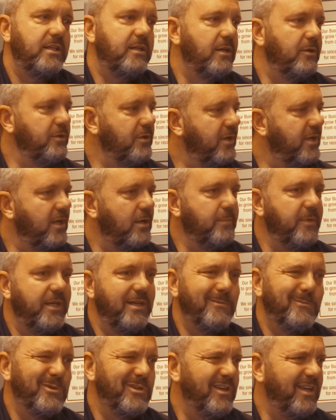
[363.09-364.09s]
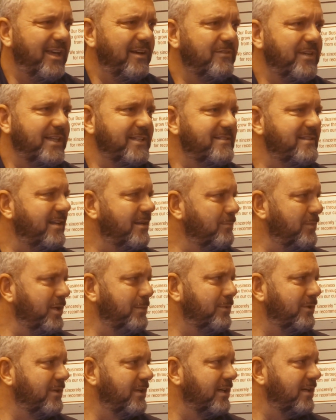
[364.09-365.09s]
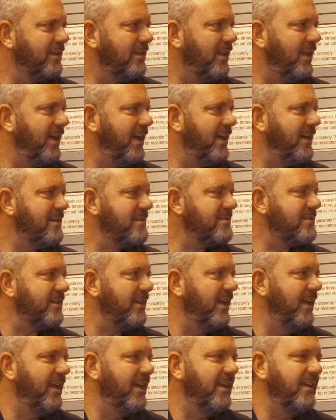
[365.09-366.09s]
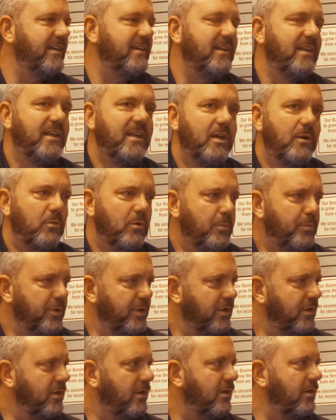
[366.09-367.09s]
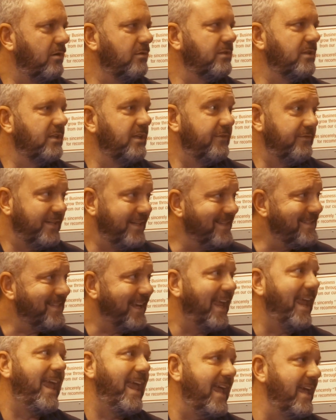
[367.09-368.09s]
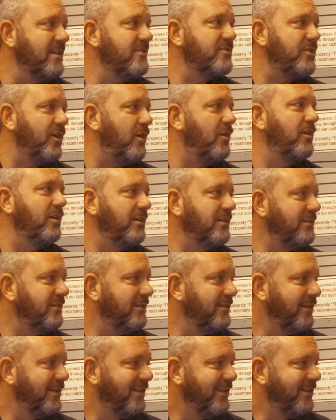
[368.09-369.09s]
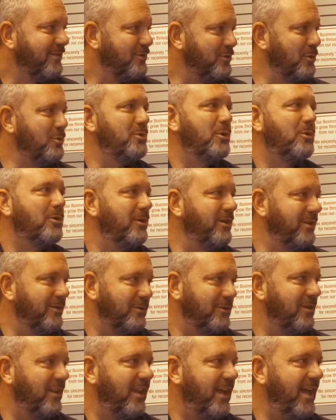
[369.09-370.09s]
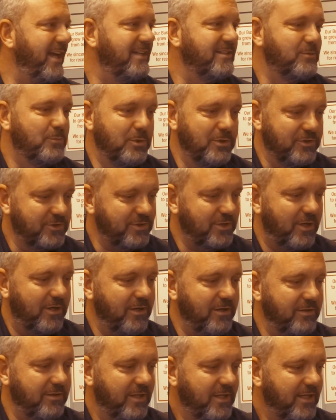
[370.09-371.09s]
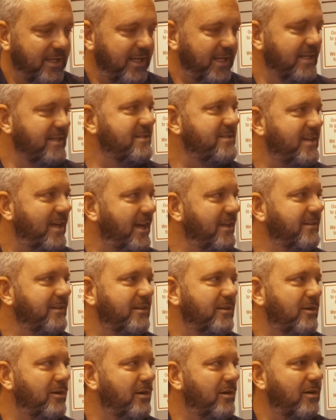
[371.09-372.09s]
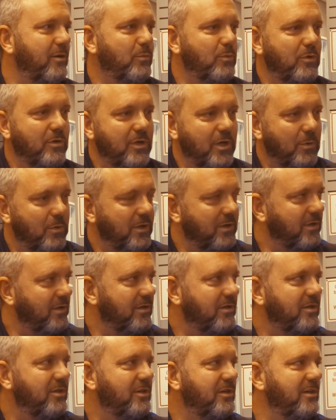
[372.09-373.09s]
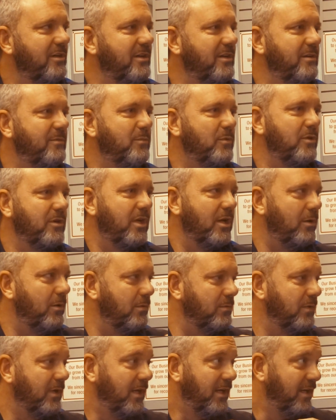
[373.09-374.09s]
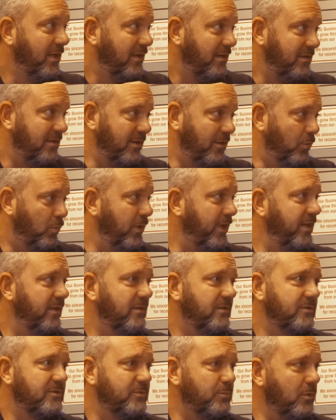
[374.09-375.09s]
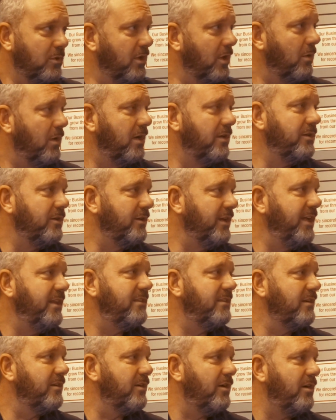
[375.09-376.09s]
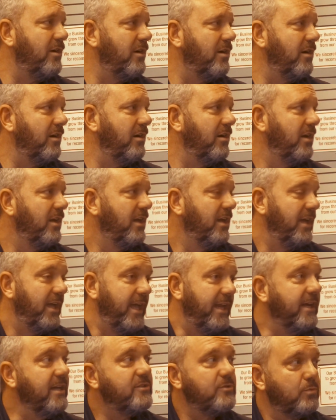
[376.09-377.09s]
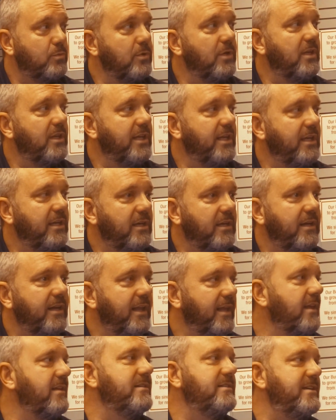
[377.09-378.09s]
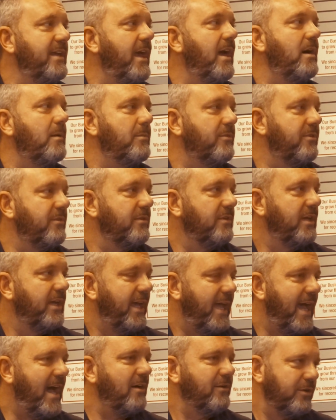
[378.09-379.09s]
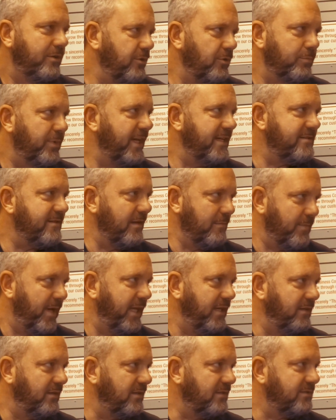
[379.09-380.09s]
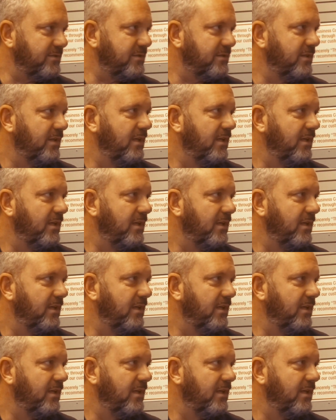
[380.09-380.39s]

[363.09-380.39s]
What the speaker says: You come in, we're going to have like 10 people in a class, and we'll put a car on the lift. It is a hands-on tutorial class. We'll start inside the car, we'll go under the hood, we'll go to the wheels, we'll go underneath the car, and it's really an in-depth how to do basic maintenance.